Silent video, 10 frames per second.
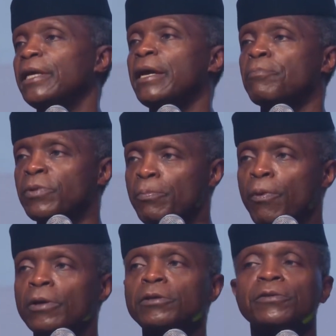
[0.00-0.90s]
a
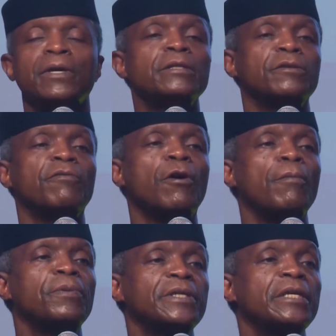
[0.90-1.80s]
preponderance of
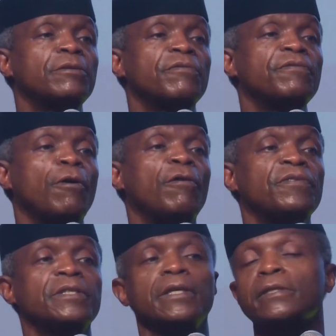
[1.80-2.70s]
competent
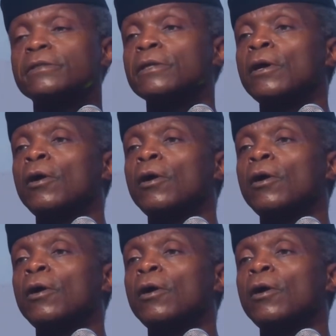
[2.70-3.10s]
officers